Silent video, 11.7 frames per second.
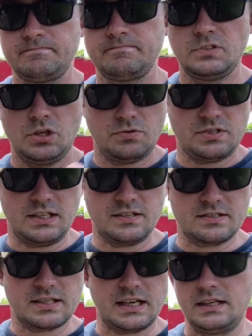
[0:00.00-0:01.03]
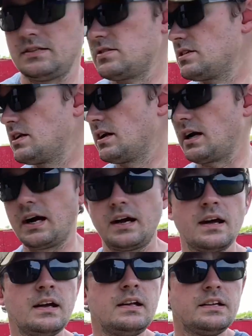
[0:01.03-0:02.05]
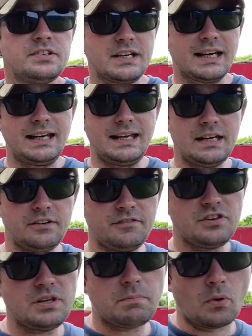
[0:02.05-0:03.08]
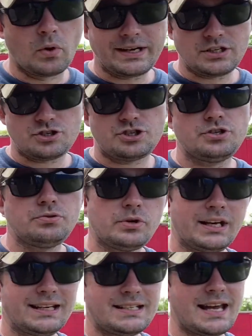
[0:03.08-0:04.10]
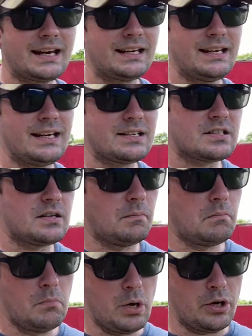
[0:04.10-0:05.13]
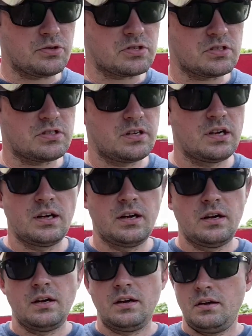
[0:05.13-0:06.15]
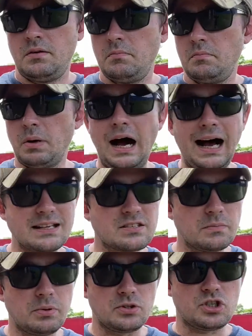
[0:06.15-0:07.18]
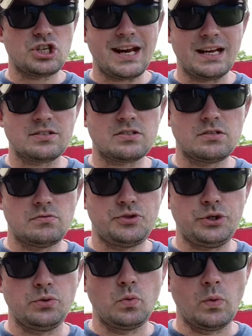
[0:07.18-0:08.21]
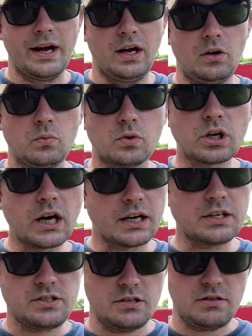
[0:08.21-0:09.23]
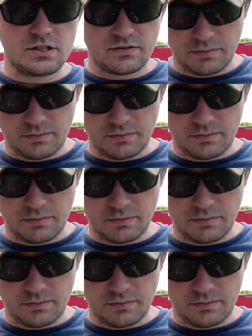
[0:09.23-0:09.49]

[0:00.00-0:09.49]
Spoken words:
using the sights, all right? To give the point shooting techniques the most possible chance to do well, we're gonna do this from